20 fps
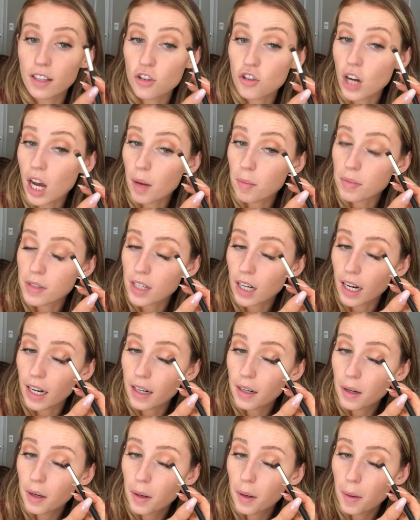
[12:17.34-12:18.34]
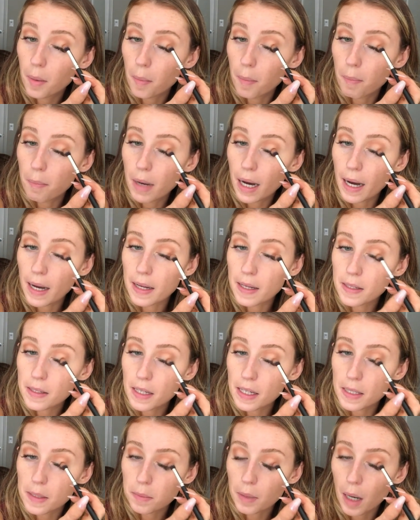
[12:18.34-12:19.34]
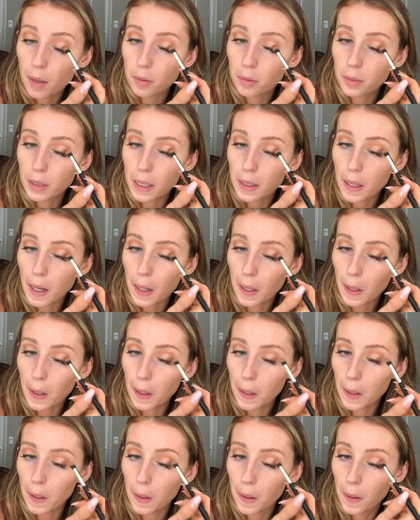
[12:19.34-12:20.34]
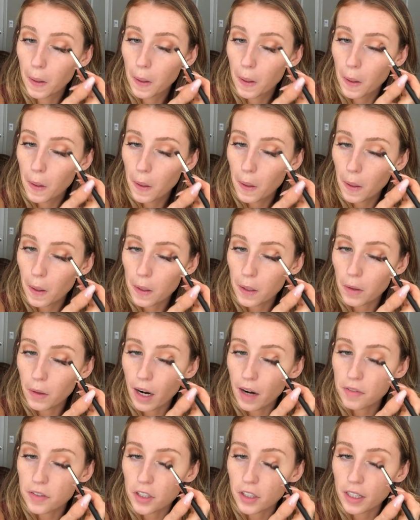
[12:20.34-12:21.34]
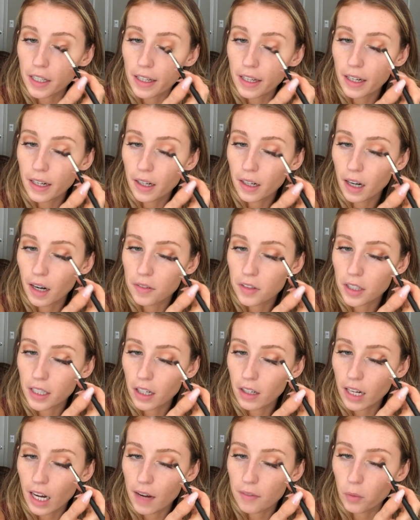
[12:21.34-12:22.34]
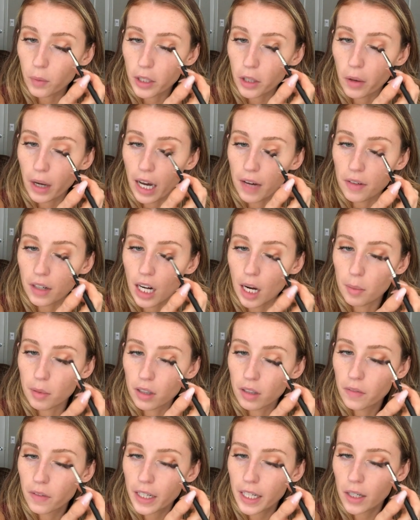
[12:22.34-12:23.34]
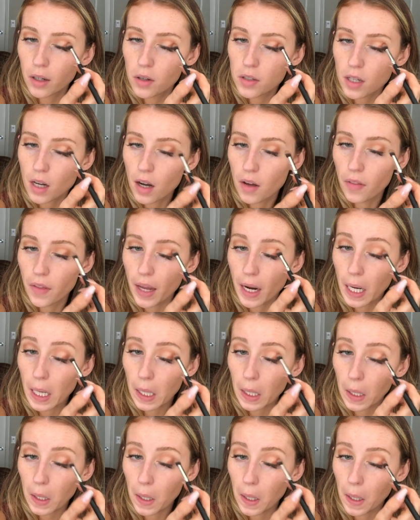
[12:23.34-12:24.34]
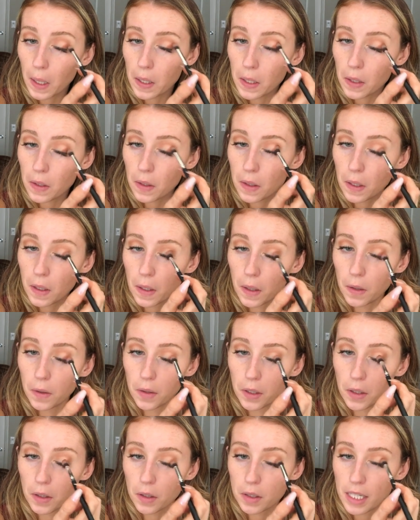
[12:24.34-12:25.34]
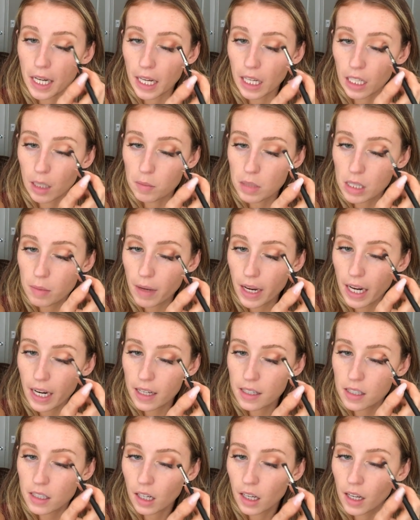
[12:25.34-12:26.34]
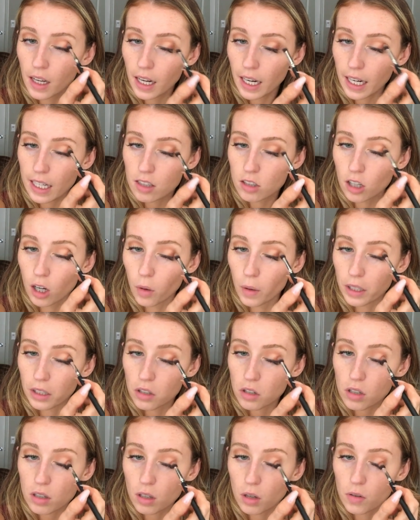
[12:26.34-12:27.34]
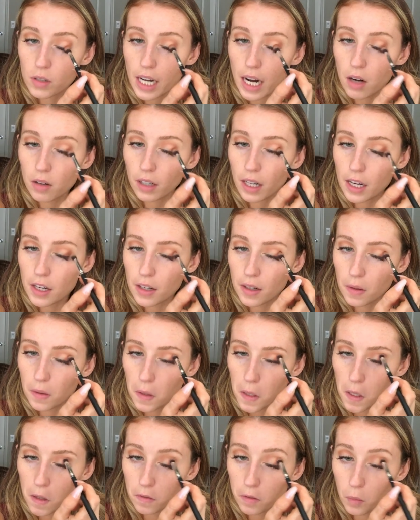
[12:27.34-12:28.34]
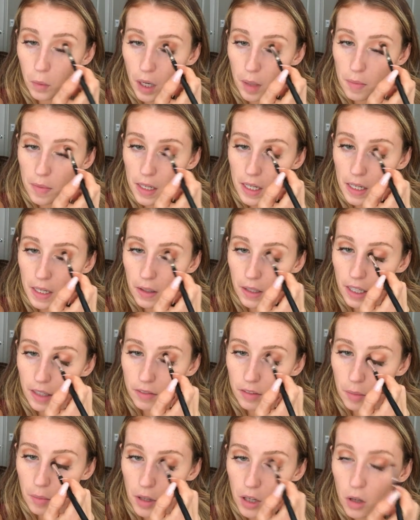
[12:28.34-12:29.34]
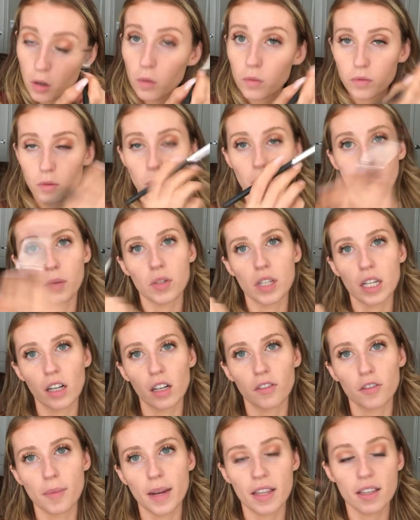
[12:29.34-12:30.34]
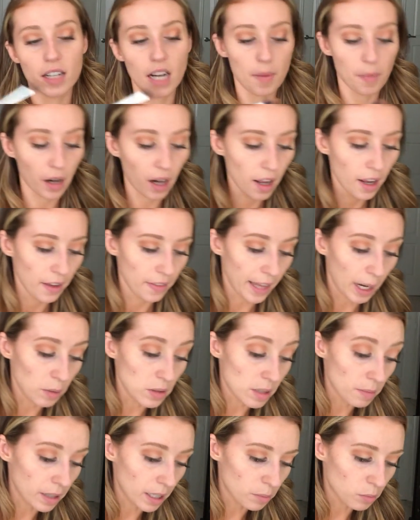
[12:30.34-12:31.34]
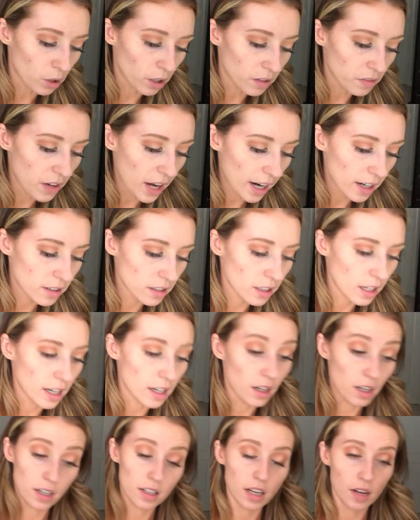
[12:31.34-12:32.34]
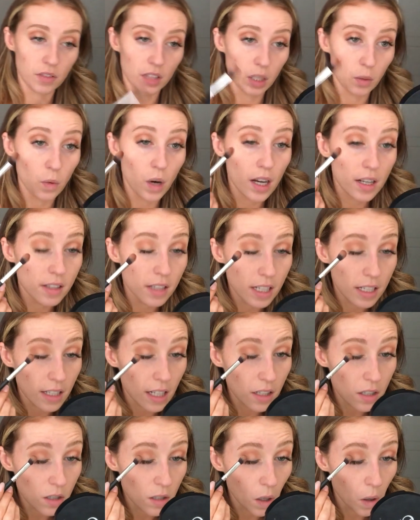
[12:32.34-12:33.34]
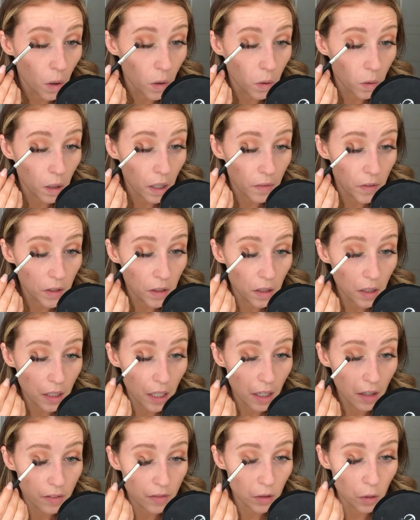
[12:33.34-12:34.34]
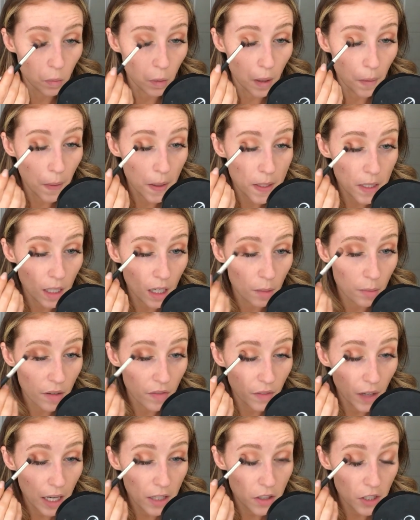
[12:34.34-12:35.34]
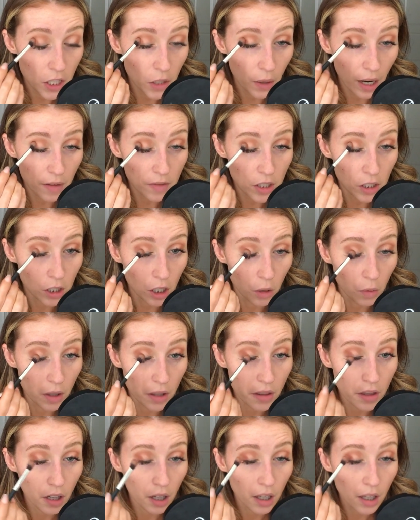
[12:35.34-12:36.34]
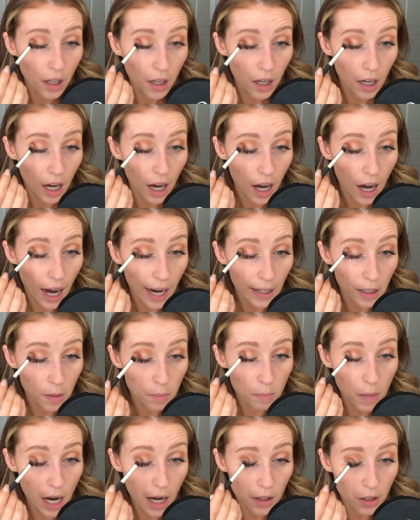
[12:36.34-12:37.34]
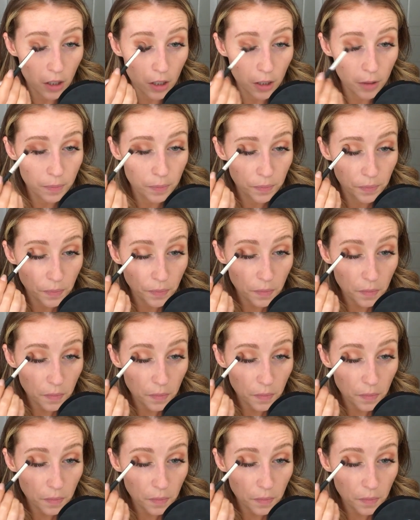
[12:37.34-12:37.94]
the job done, but it's probably not gonna, you know, after a year, after a year and a half, when you have a couple of videos on there and, you know, you're taking up space, is going to slow down. And, you know, from what I'm hearing from you, from what he was hearing from me at the time, that was a big important fact, and it definitely was. He said, so if you're looking for one that's a little bit faster, you have to go with a higher model.